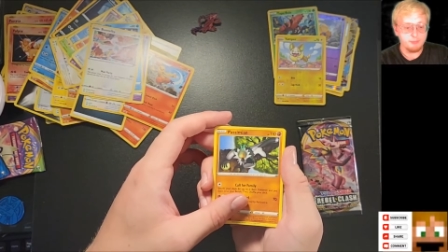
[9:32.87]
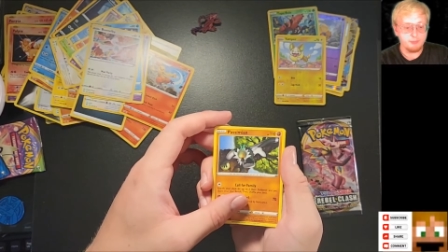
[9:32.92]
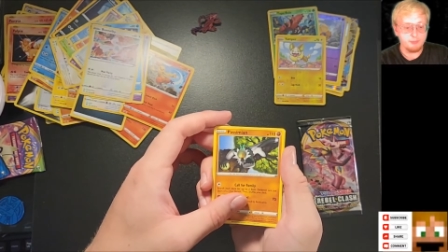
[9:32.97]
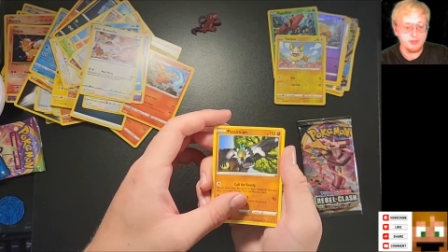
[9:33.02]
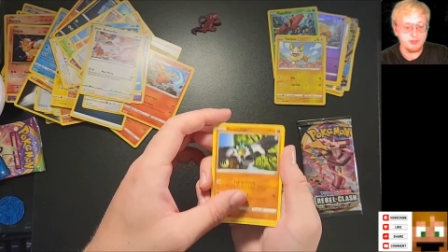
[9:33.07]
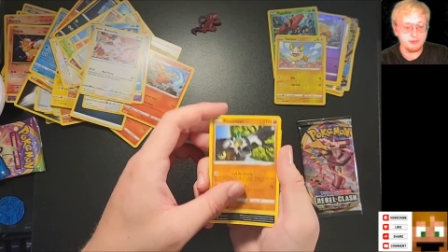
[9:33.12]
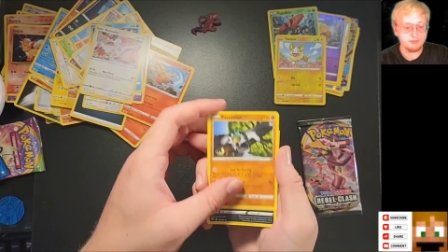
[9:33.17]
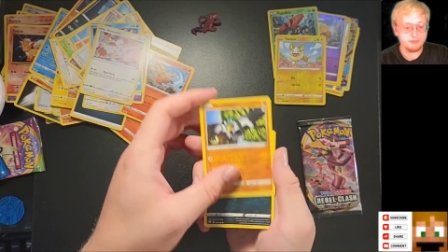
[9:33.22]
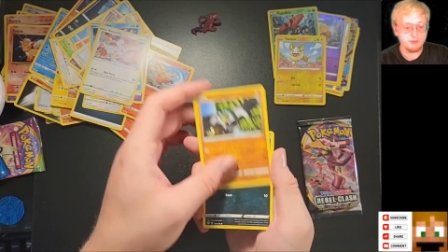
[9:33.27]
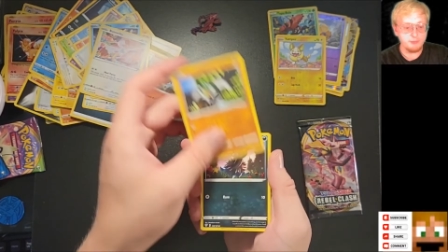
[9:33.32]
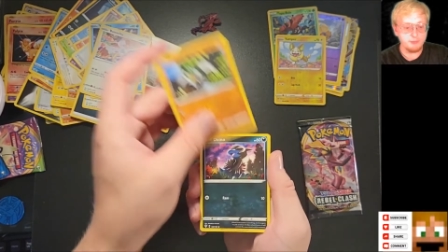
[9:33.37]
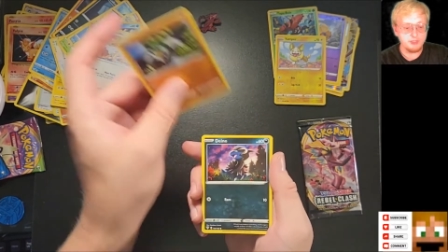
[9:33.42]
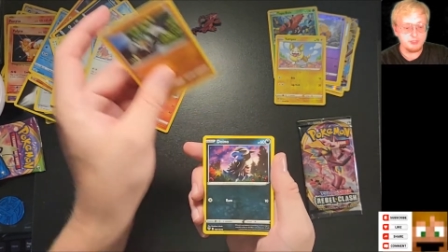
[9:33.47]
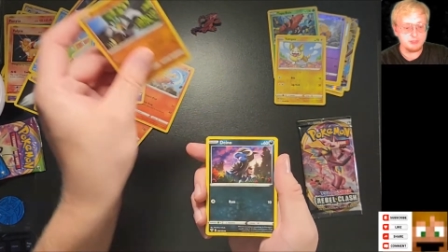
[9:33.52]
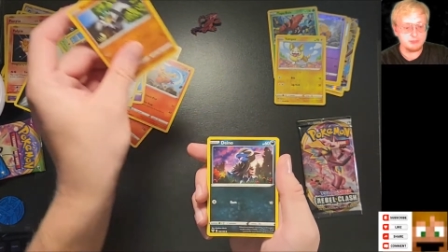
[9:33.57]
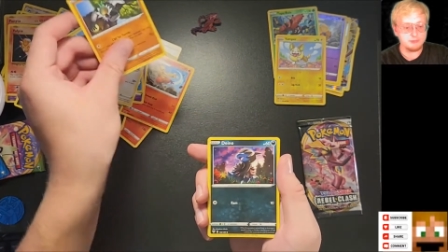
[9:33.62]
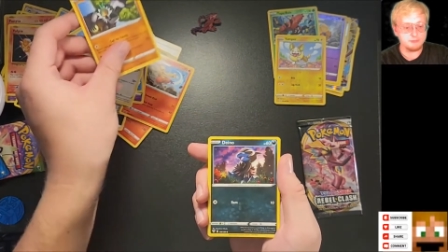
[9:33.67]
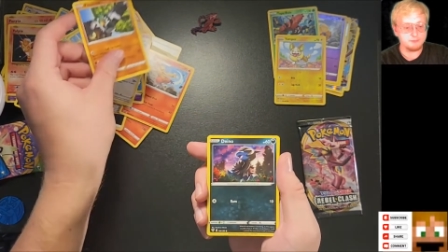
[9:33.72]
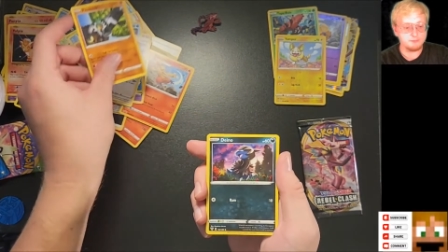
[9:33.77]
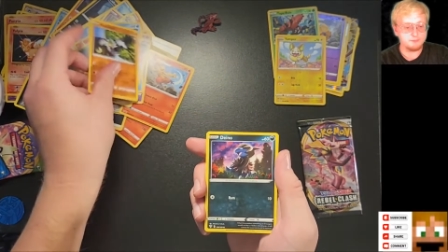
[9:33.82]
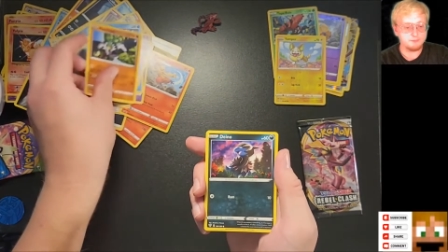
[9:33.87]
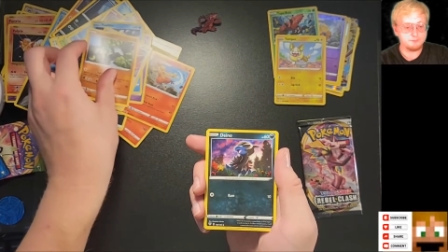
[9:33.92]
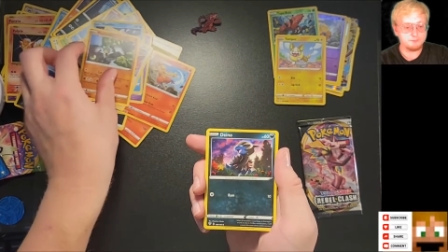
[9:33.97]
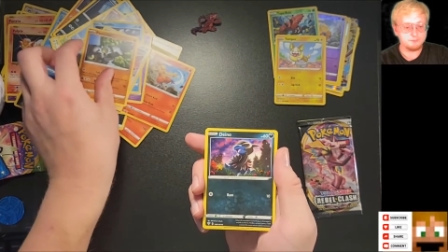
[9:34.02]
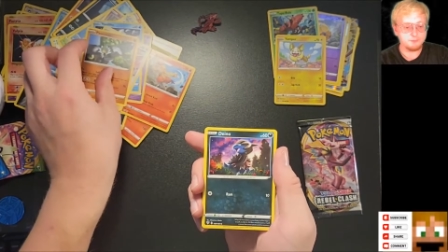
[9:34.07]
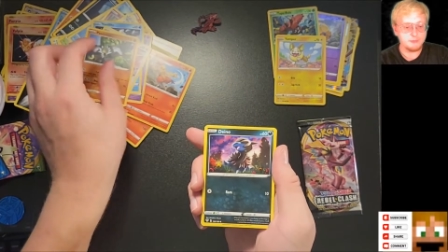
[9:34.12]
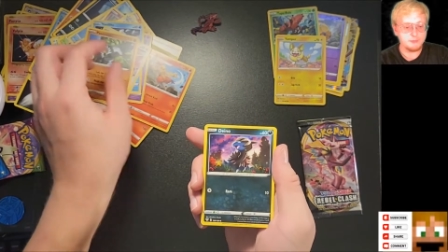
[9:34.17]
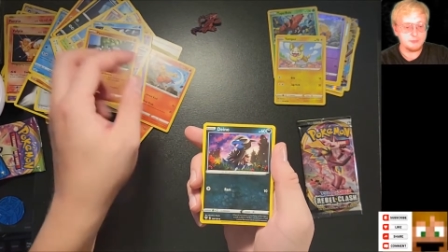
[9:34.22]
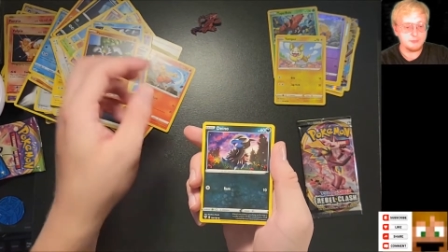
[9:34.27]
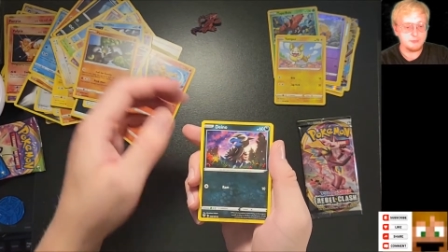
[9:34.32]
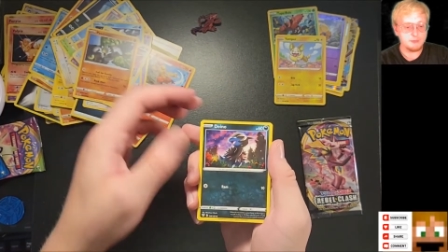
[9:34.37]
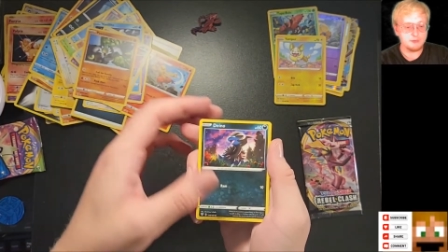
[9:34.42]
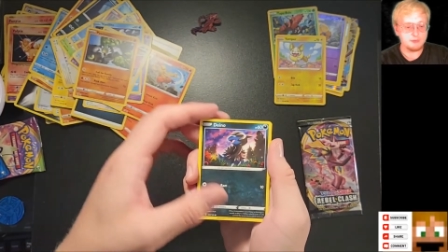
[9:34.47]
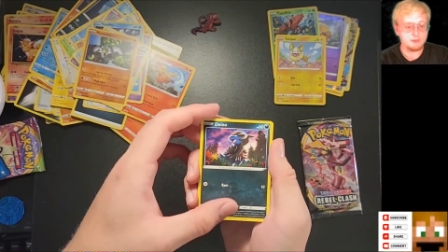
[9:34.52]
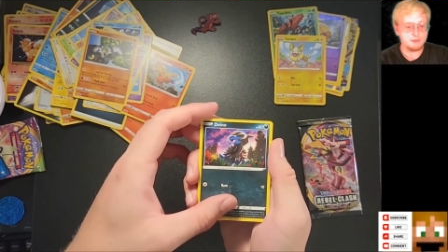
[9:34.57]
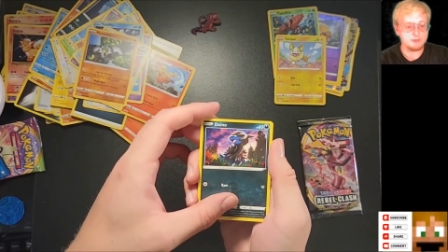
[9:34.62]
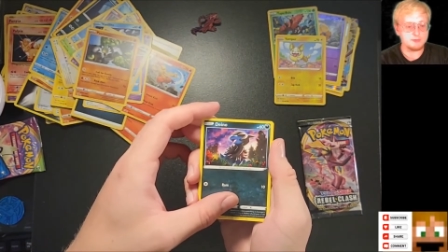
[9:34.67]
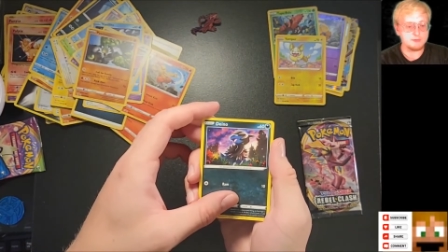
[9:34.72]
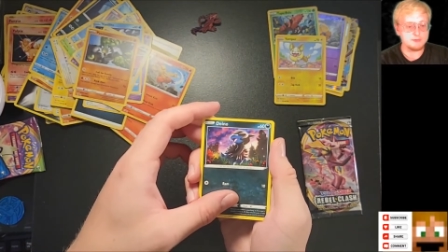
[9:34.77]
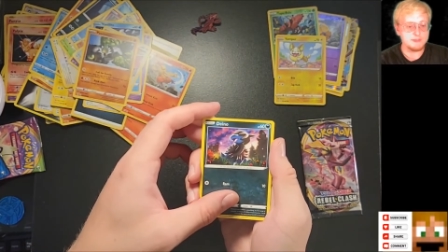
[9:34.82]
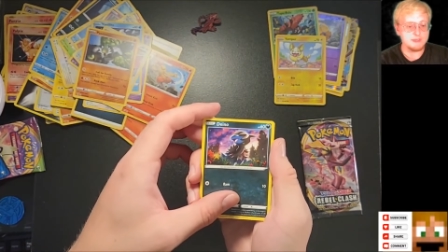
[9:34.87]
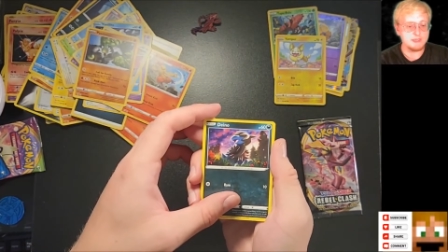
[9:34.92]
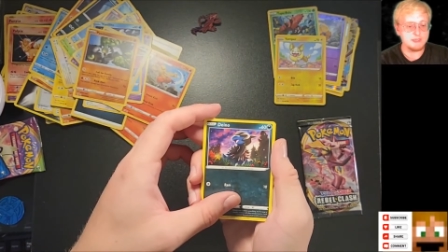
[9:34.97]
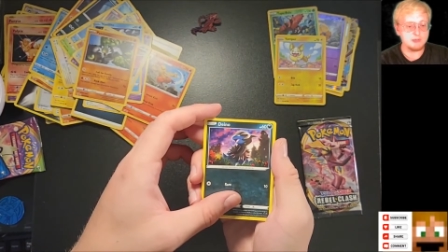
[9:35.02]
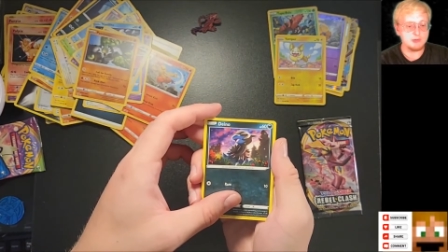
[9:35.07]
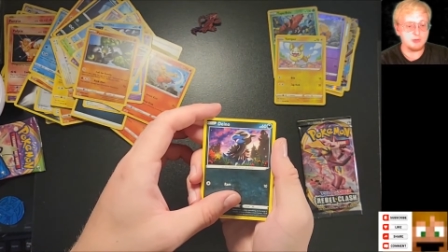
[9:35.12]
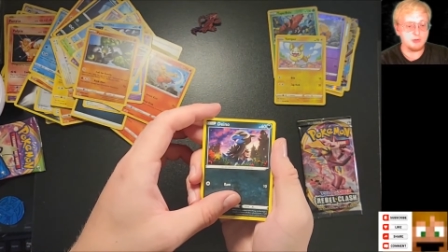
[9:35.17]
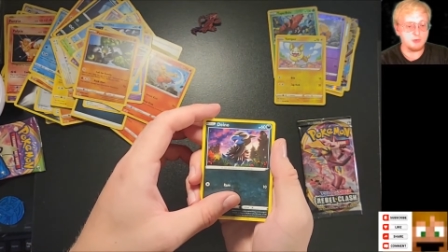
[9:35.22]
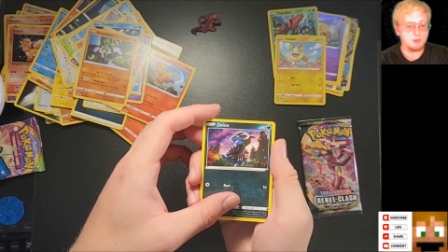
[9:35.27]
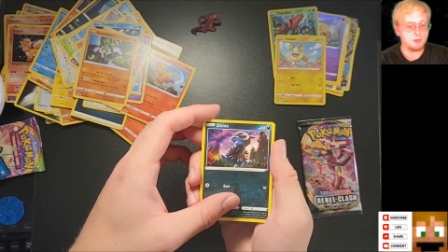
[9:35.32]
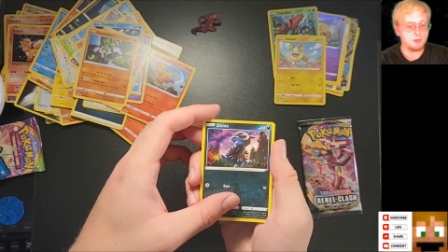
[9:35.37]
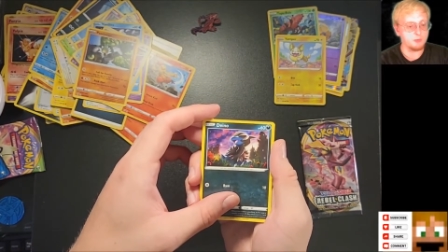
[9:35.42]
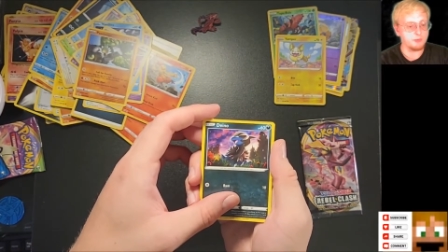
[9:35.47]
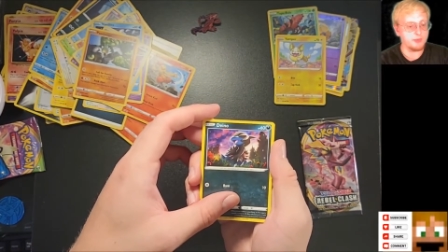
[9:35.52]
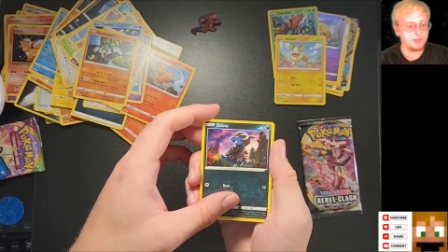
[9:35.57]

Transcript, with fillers: Passimian, Dino,